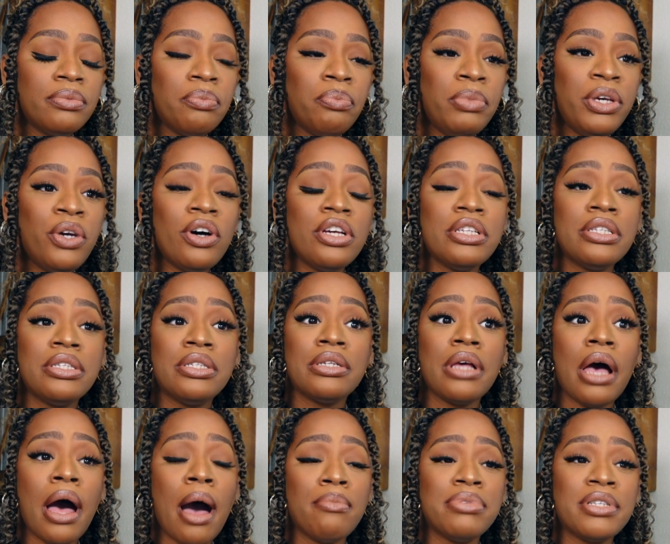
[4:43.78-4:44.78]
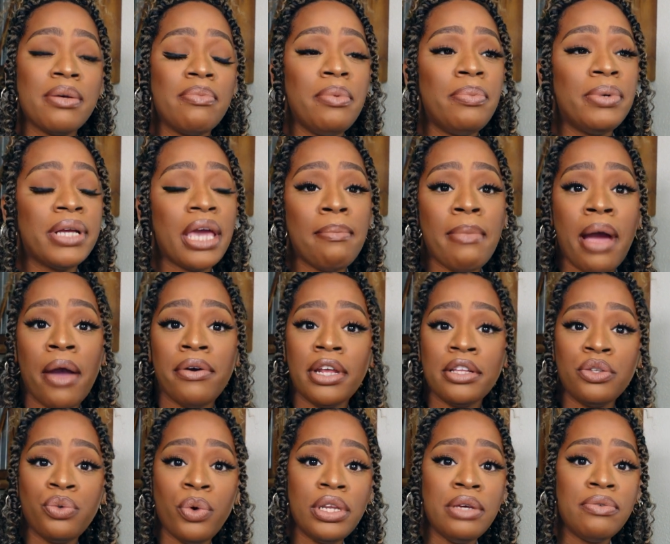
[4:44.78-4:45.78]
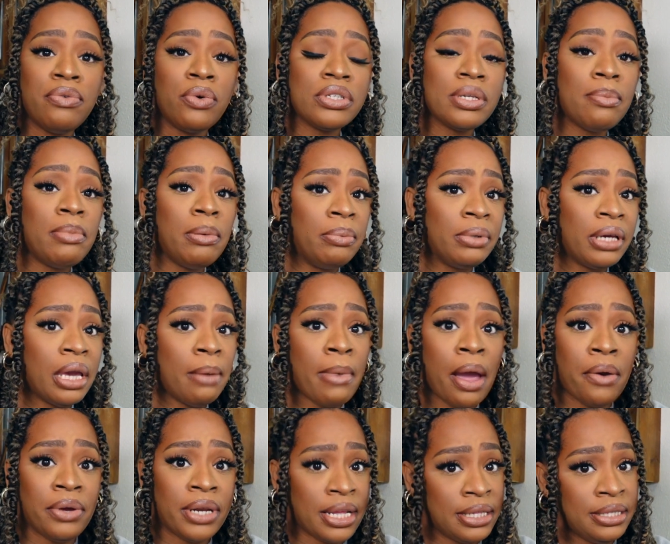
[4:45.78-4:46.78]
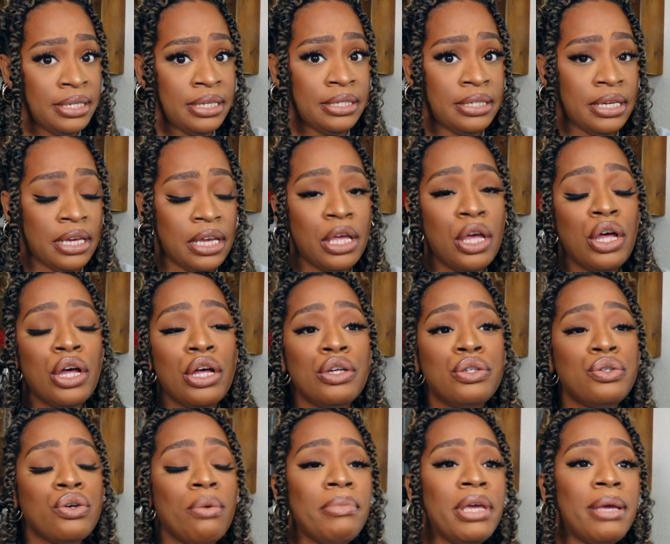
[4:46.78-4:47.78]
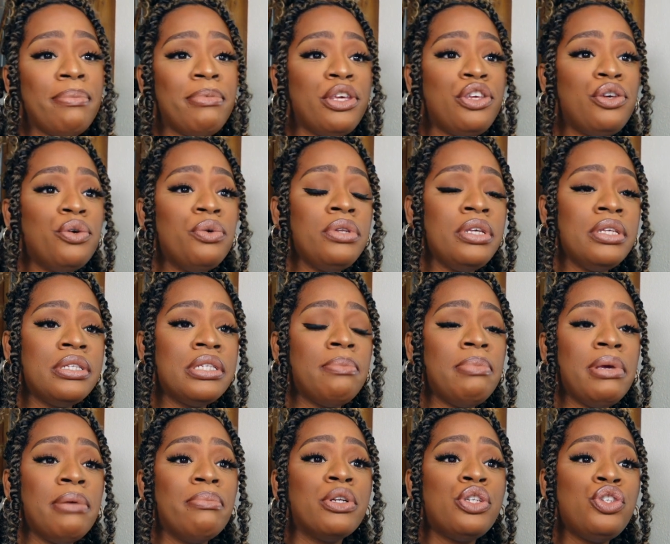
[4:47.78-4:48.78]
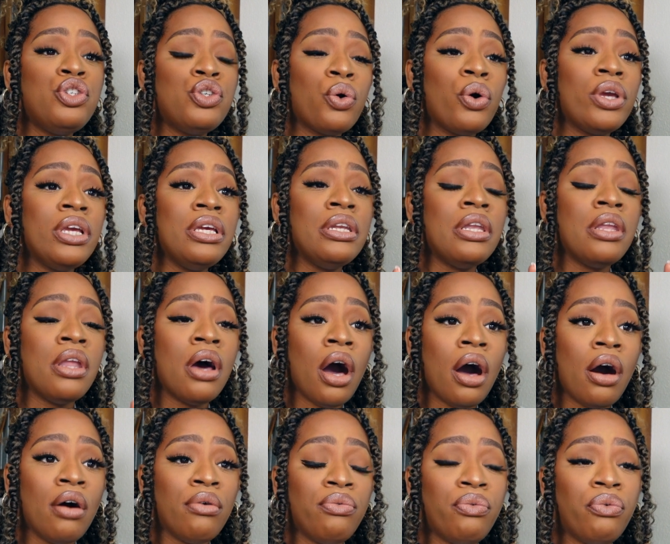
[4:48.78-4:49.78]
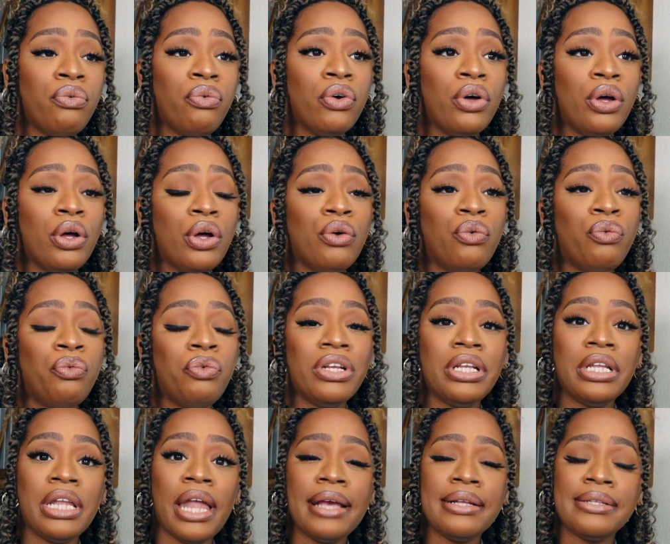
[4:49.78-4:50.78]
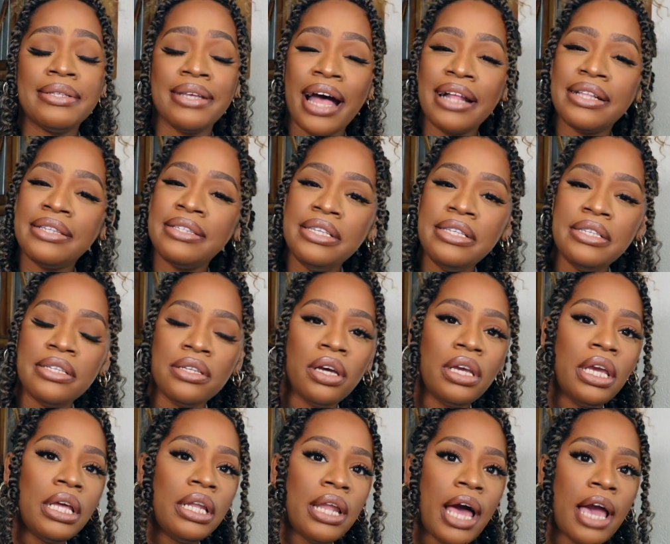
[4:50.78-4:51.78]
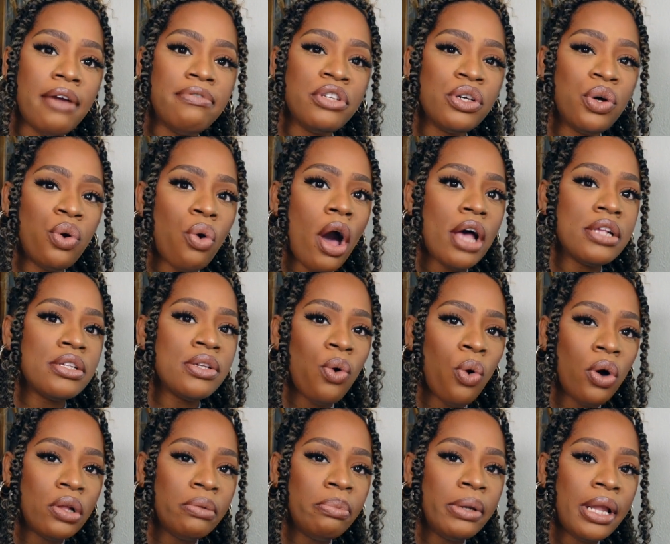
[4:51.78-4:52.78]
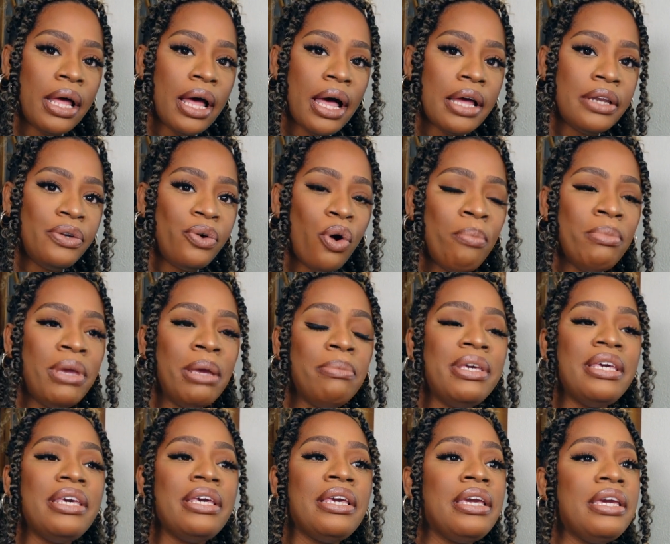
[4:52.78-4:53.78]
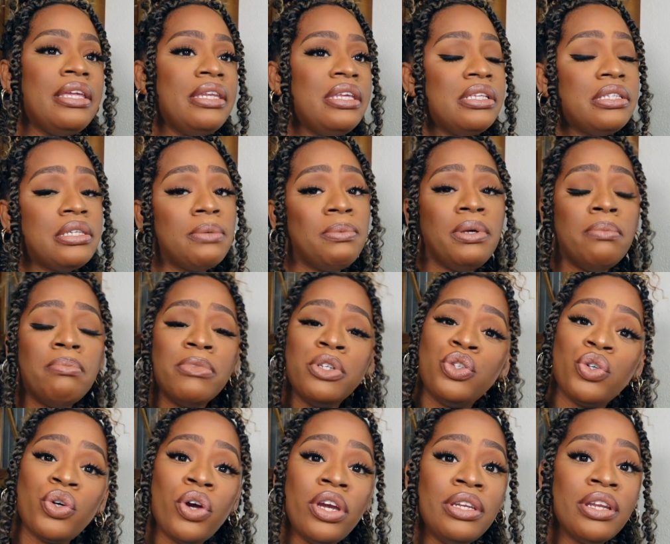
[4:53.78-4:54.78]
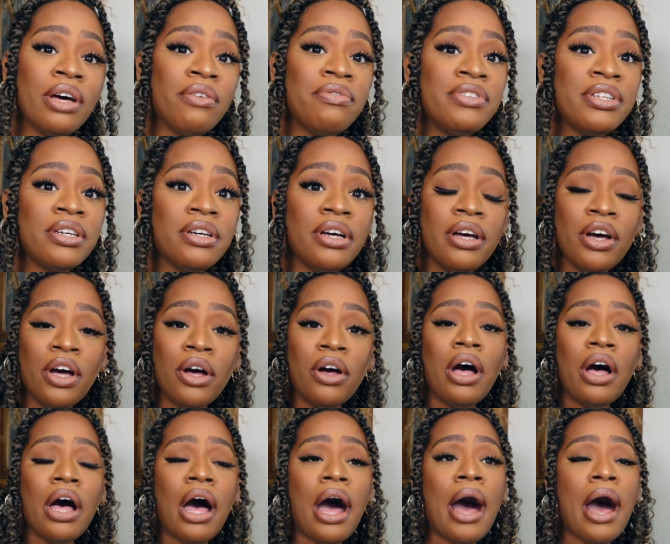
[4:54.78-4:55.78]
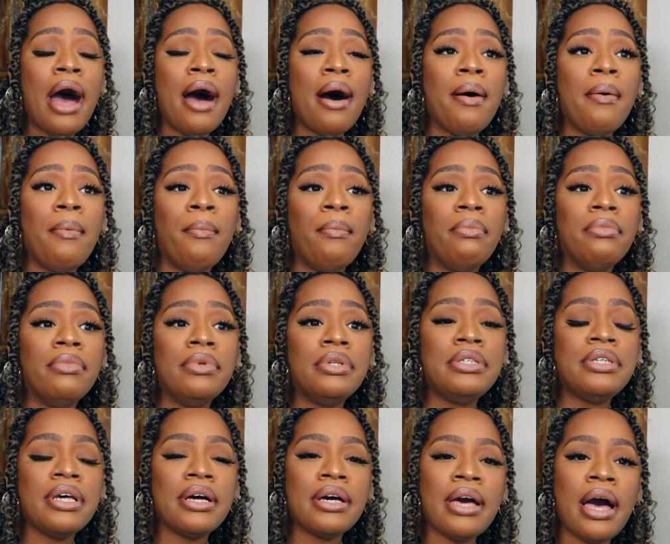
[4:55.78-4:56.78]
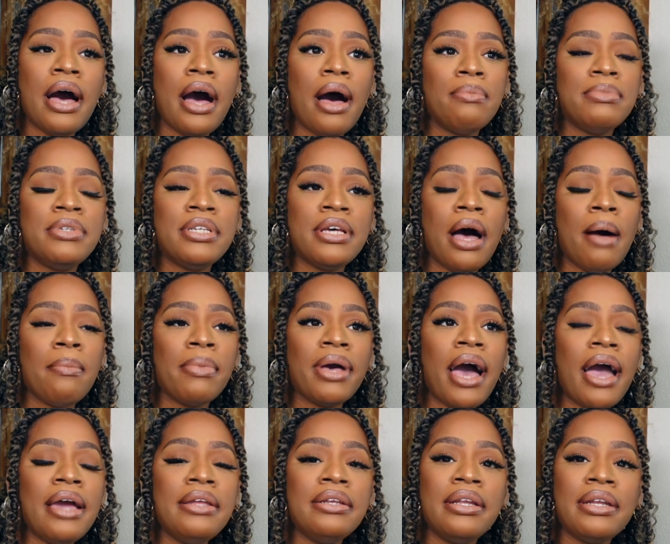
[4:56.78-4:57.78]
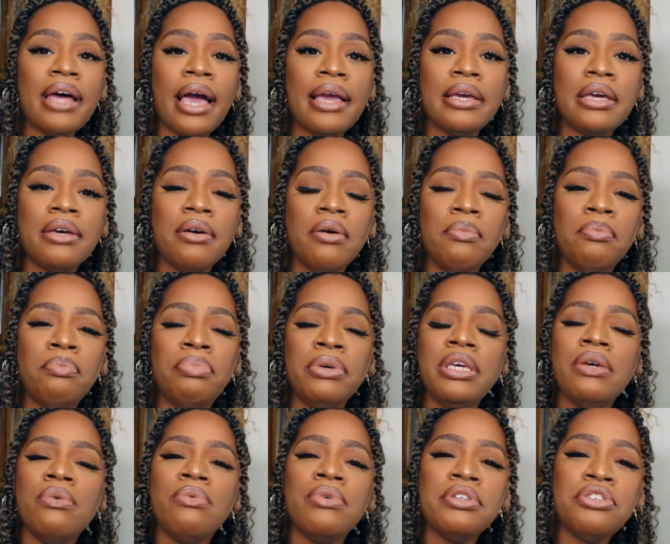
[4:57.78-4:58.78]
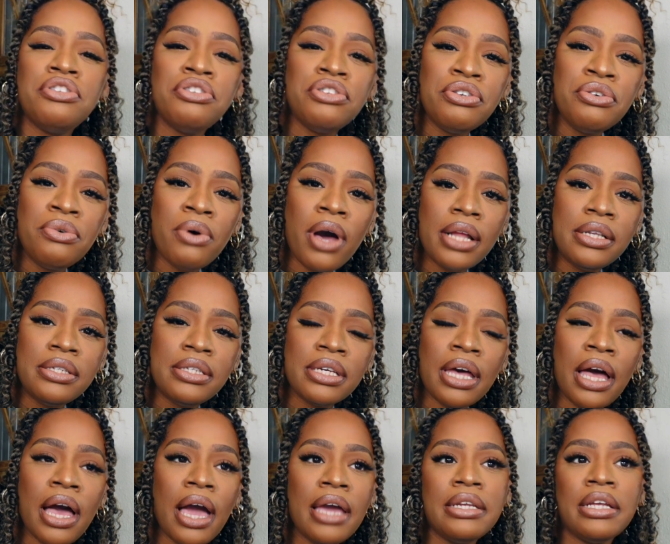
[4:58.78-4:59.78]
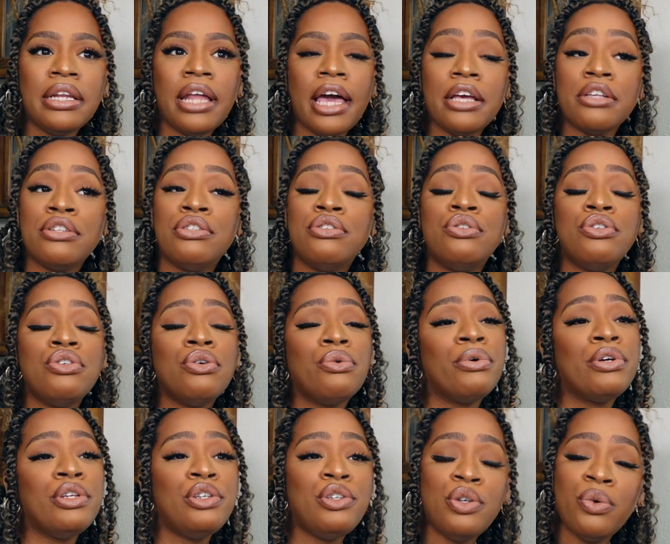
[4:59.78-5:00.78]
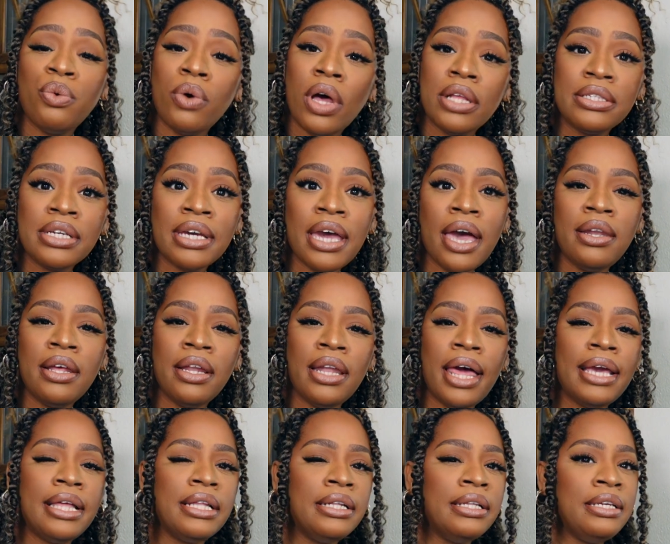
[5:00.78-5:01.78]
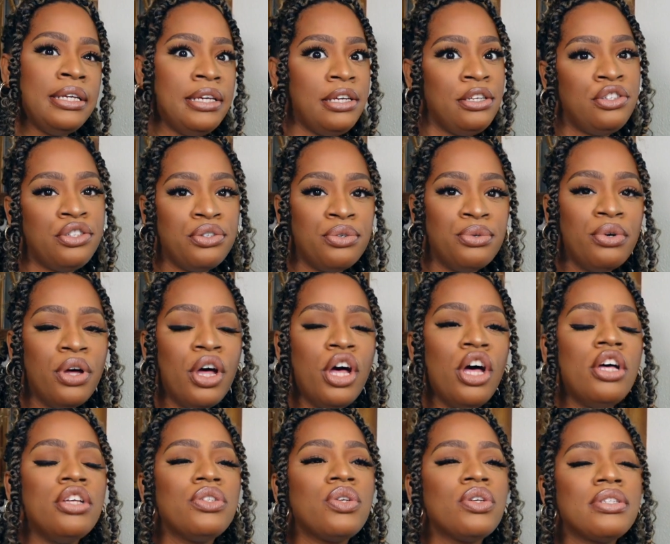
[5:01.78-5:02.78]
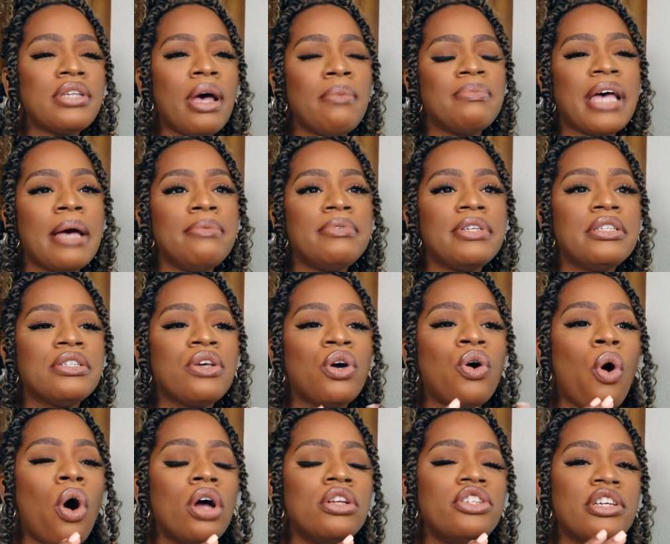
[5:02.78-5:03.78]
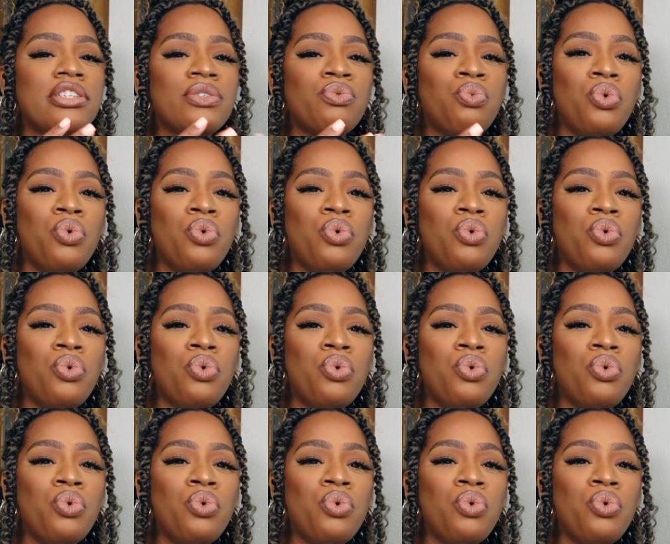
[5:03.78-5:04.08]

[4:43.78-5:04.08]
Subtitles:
Because some people get married at 24, some people get married at 30. So maybe you need to be mature enough for like that season of your life to go as God planned. Or maybe he needs to be mature enough to kind of like be with you and to kind of like steward you and to kind of like lead you. So sometimes it's God just